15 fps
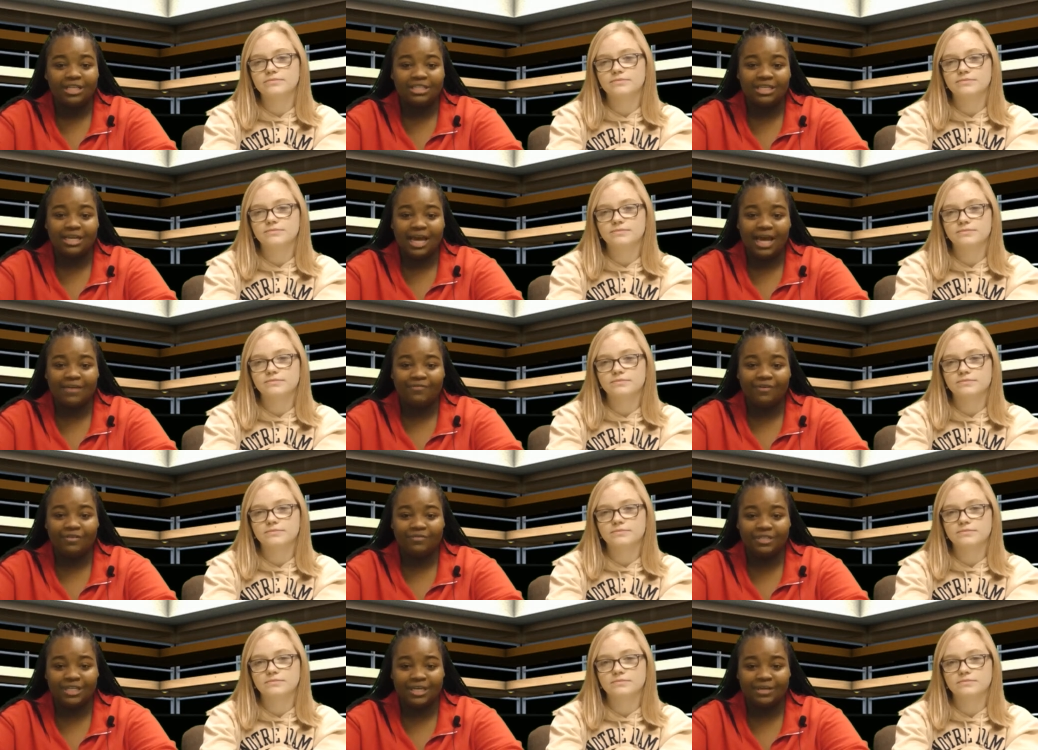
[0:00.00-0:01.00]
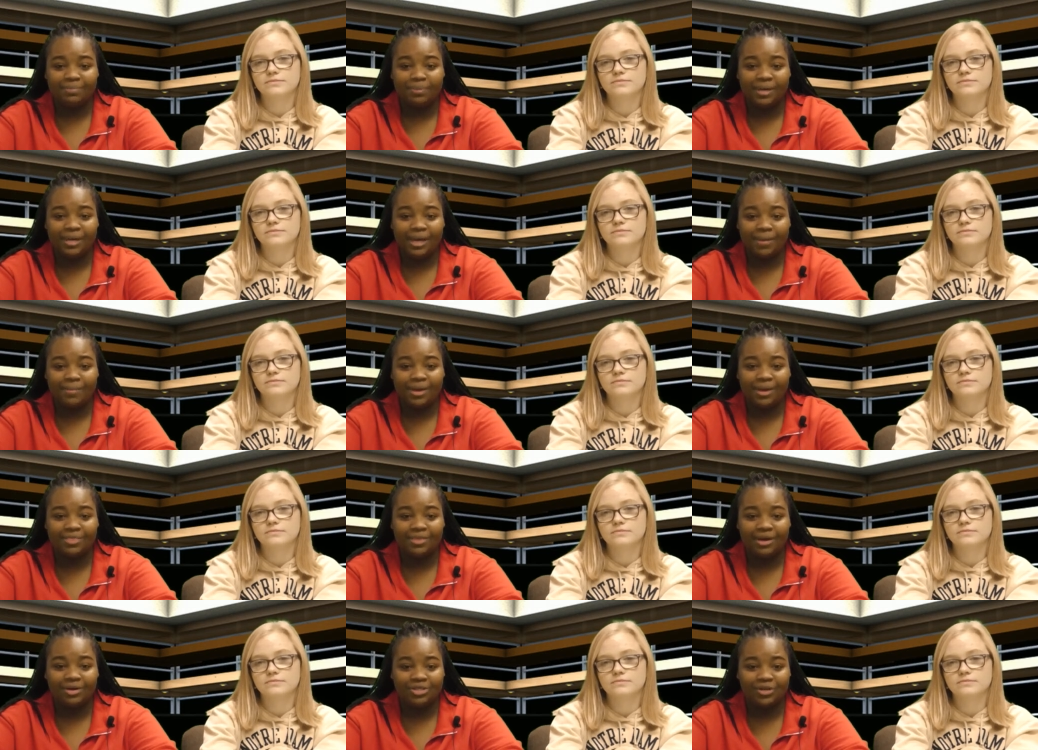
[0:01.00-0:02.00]
Speaker 1: to 9.15 p.m. in
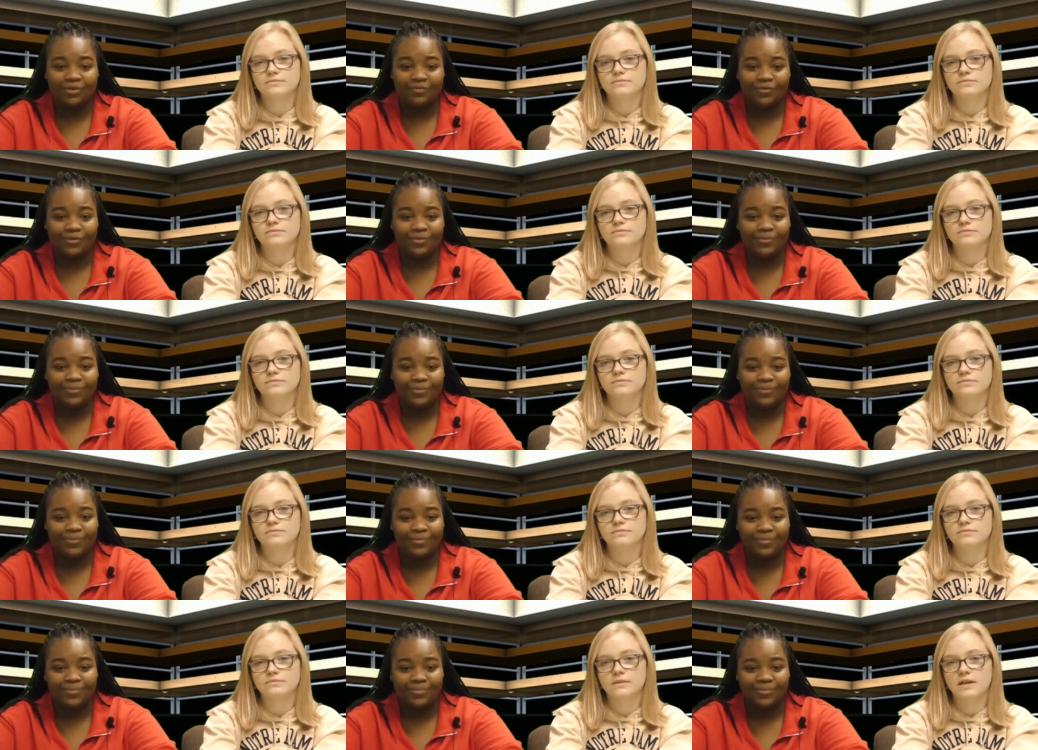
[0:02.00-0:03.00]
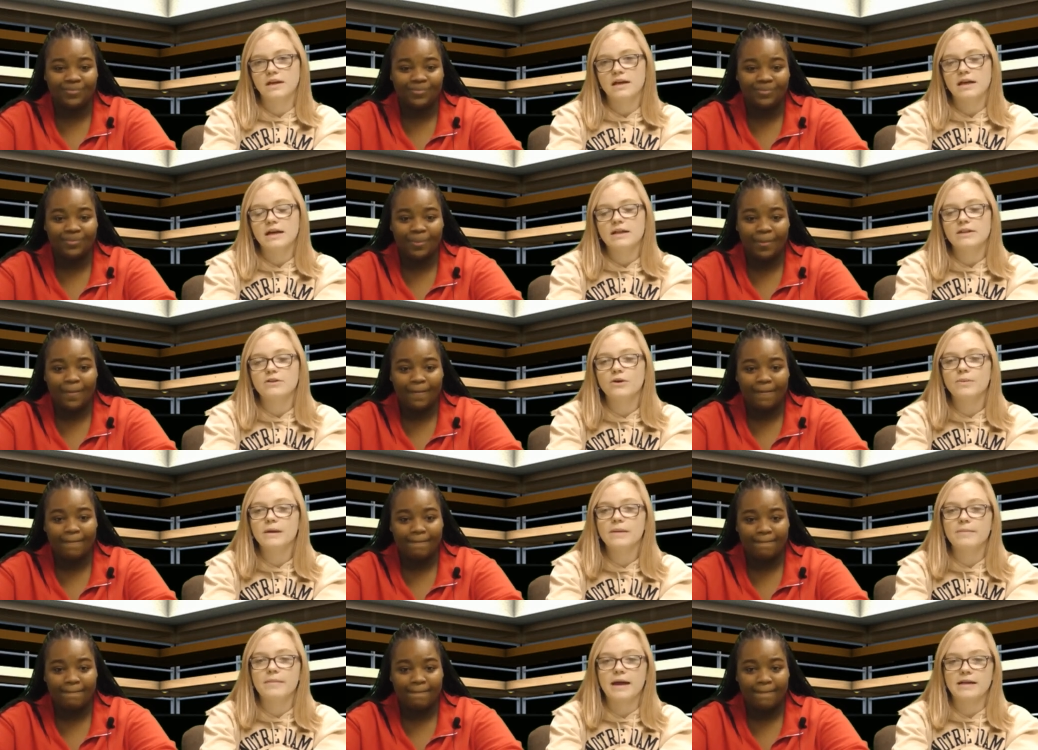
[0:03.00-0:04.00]
the turf room.
Speaker 2: There will be
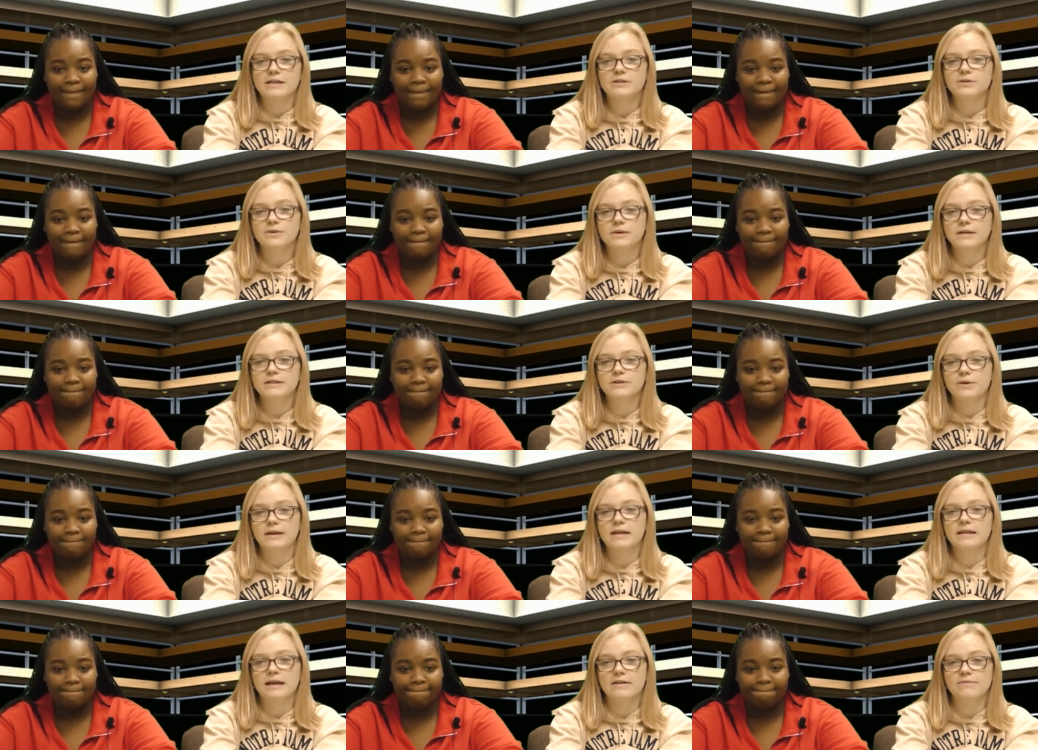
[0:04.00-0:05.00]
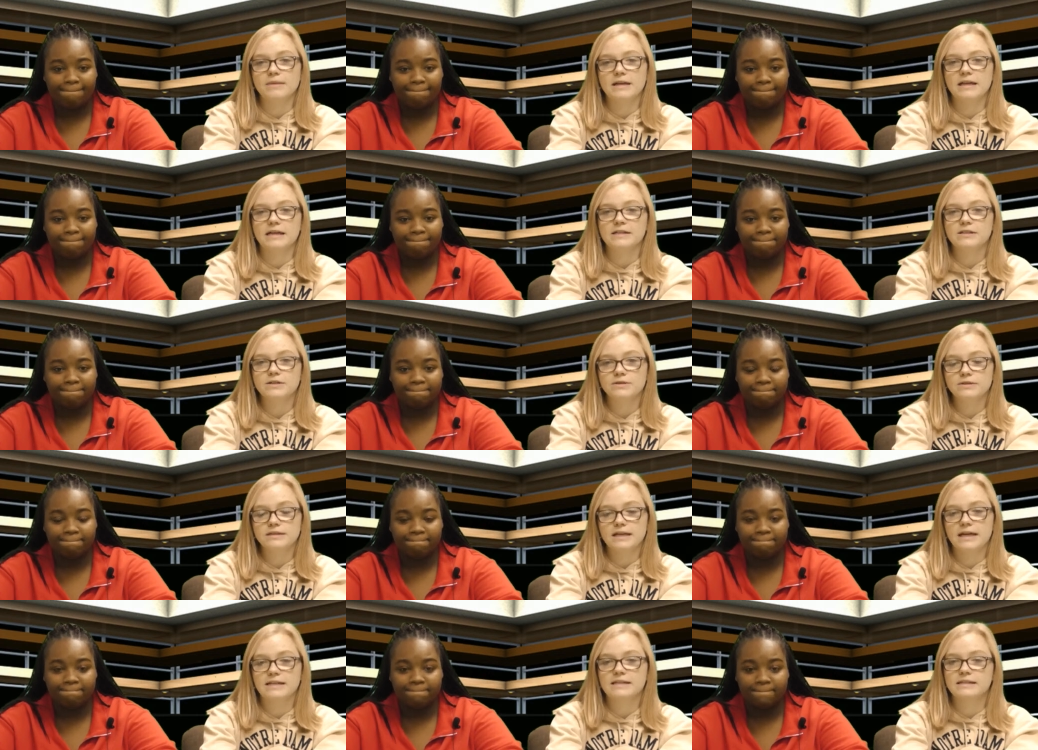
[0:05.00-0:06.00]
a mandatory Donate Life meeting
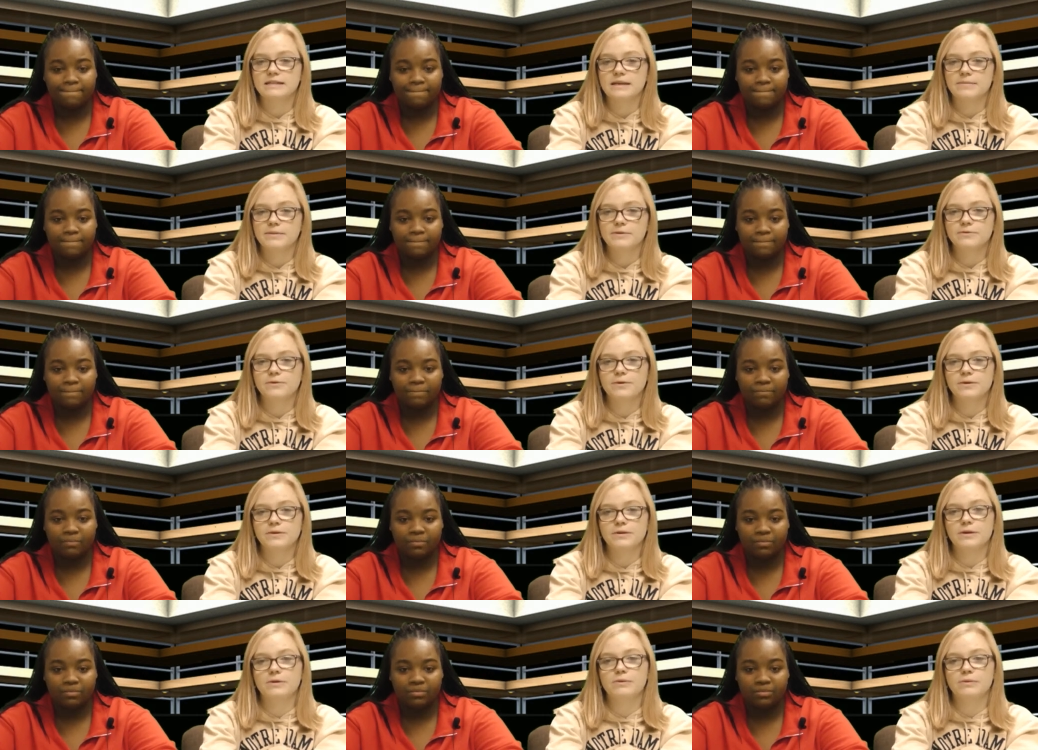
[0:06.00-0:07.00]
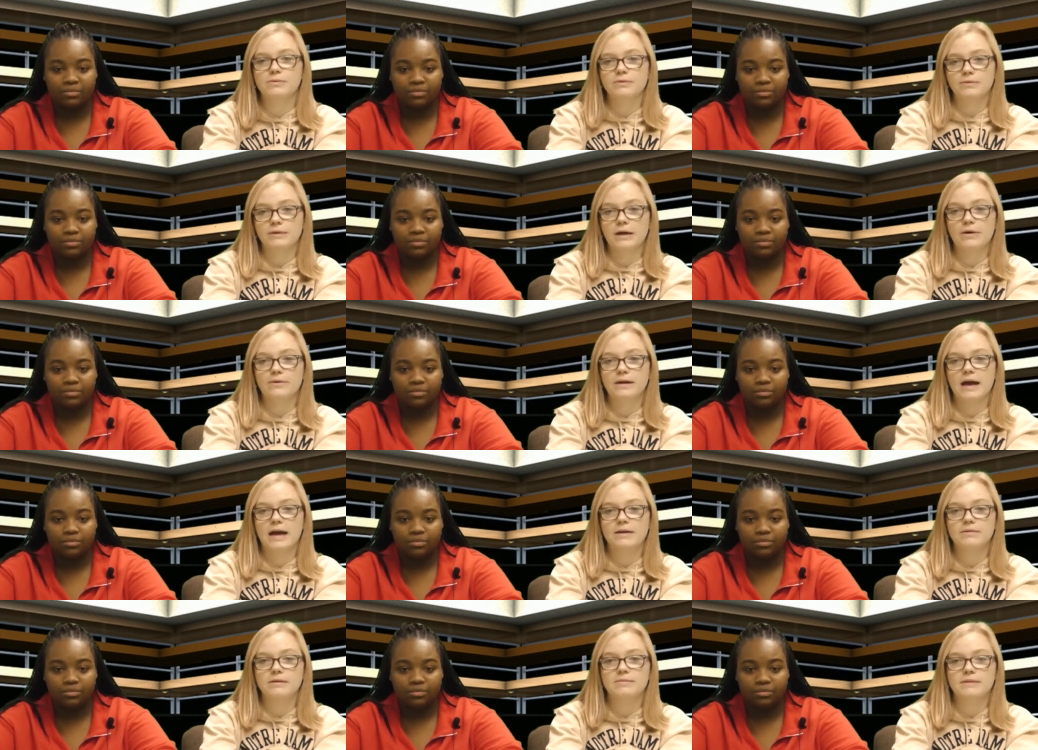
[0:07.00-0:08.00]
Tuesday, December 4th in room
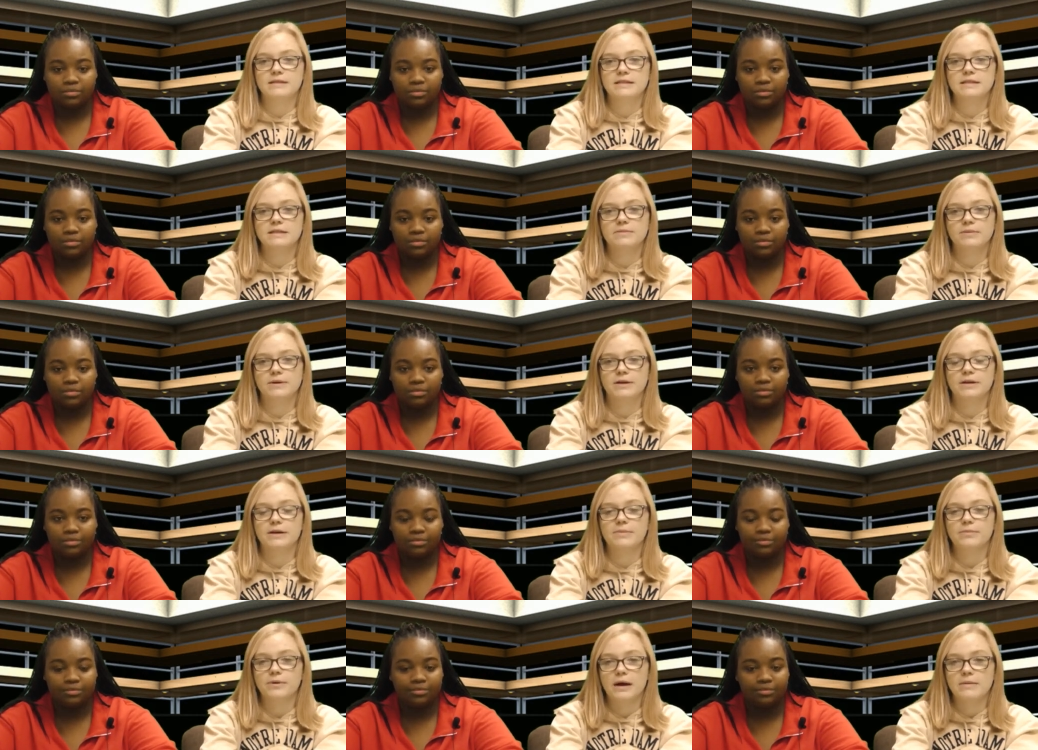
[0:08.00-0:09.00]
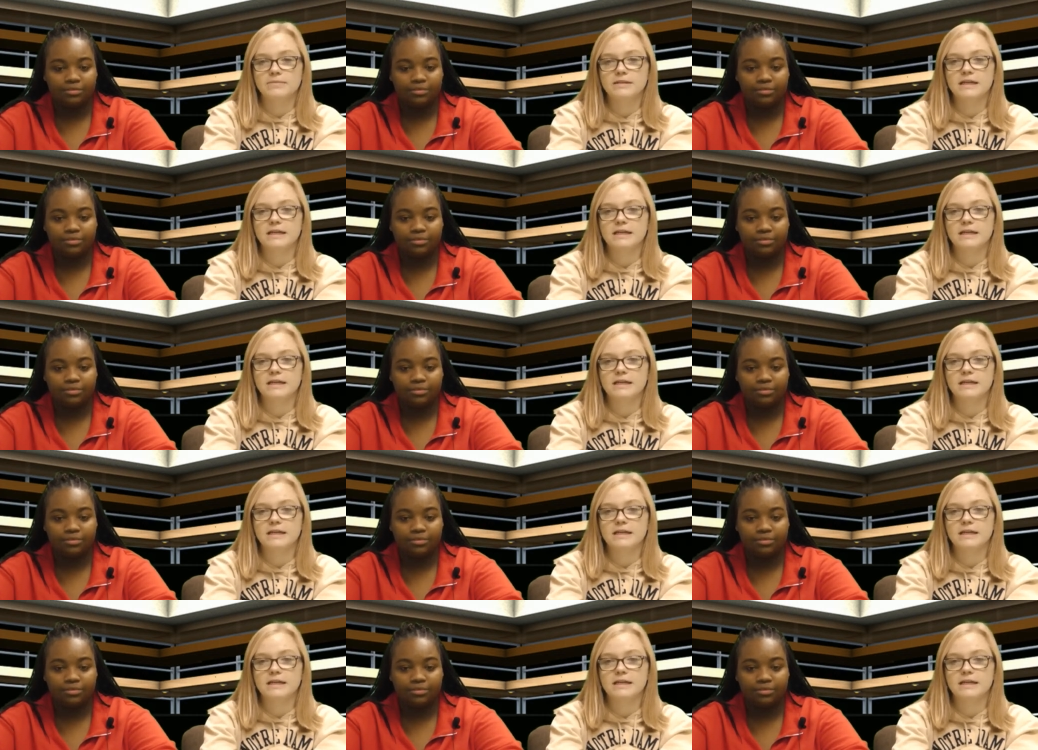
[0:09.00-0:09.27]
309 with Mrs. Liberta promptly